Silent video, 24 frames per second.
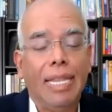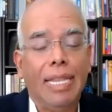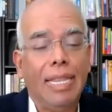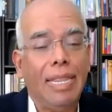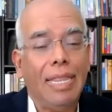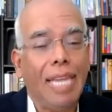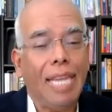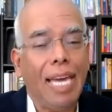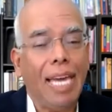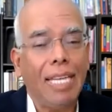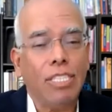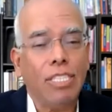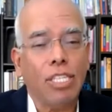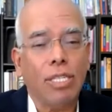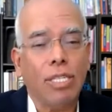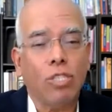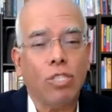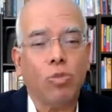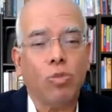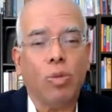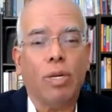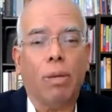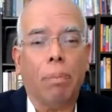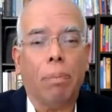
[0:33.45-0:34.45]
they just
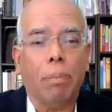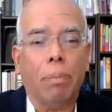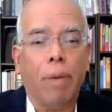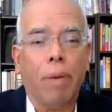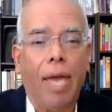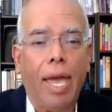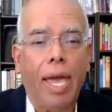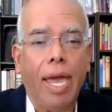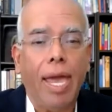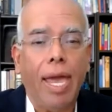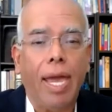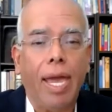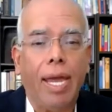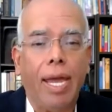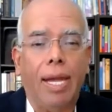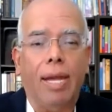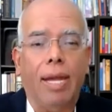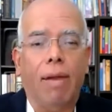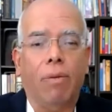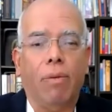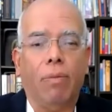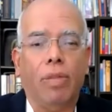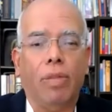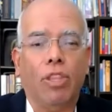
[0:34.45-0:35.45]
were a pain
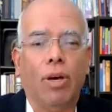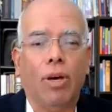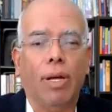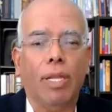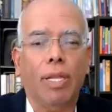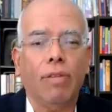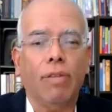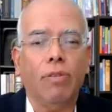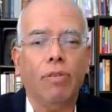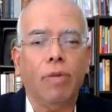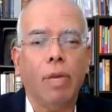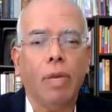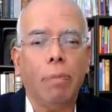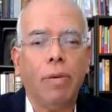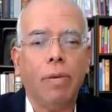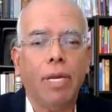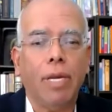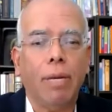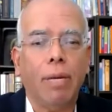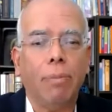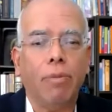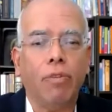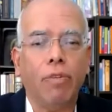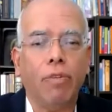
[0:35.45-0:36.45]
with all the
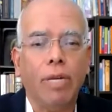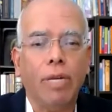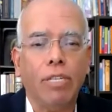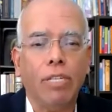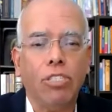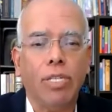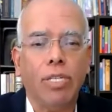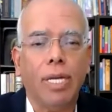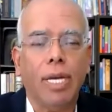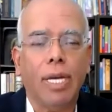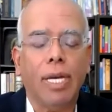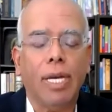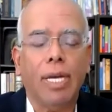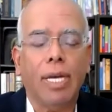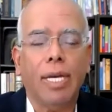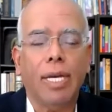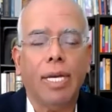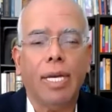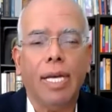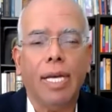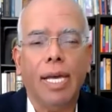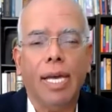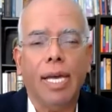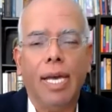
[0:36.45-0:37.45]
VPN
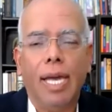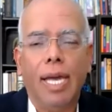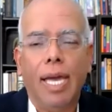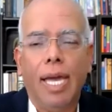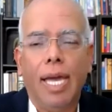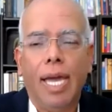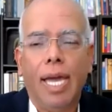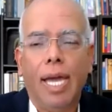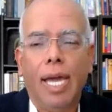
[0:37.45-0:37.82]
provisioning. In